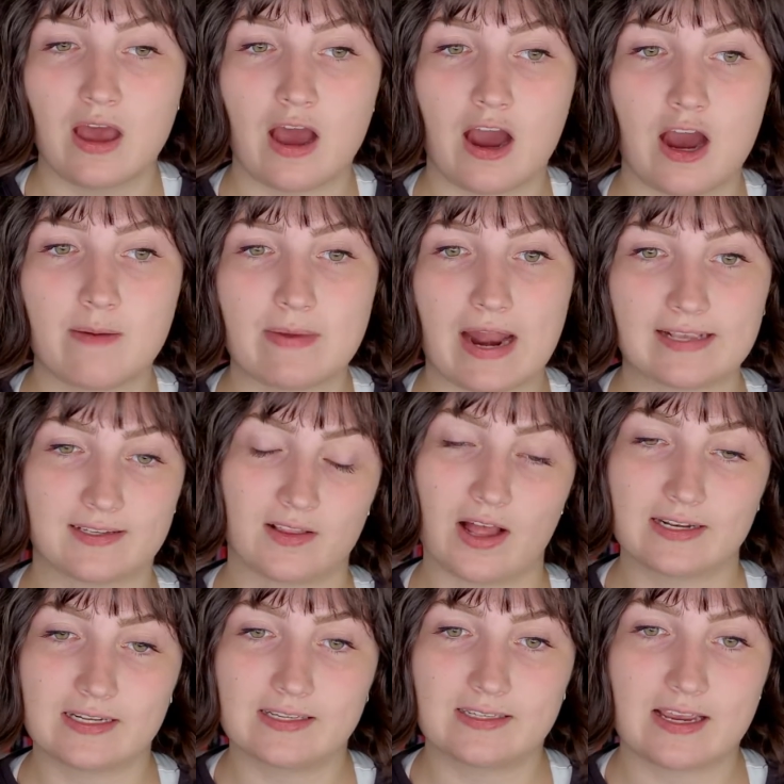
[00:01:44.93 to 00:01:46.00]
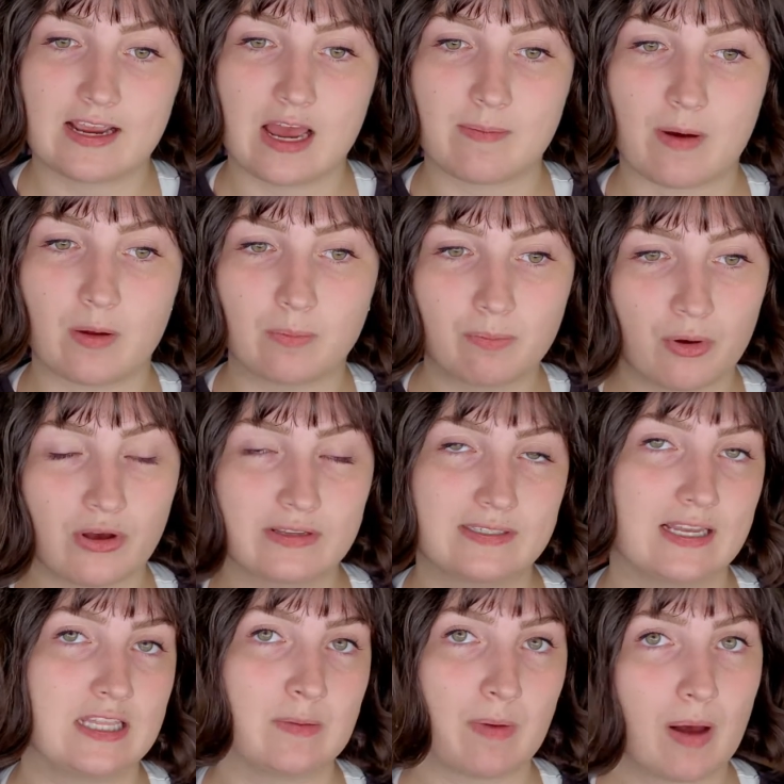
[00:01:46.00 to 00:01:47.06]
It has a lot to say about books
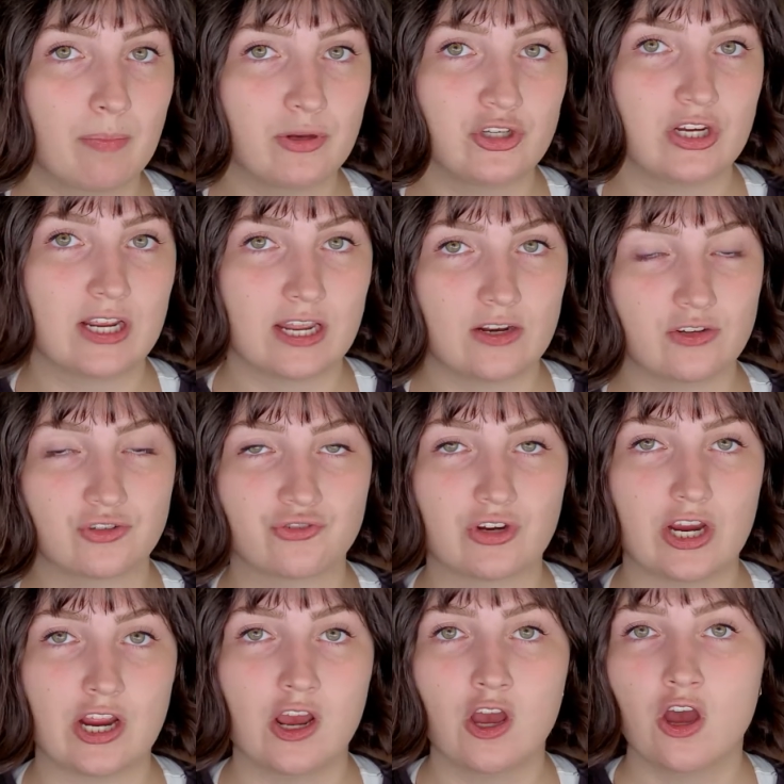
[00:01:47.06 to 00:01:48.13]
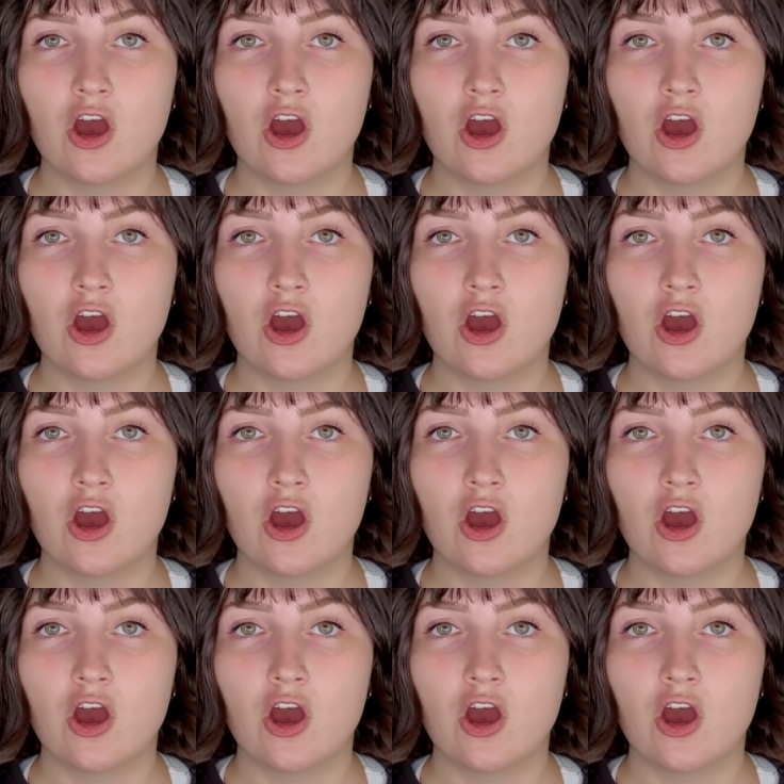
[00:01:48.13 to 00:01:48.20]
and the publishing industry.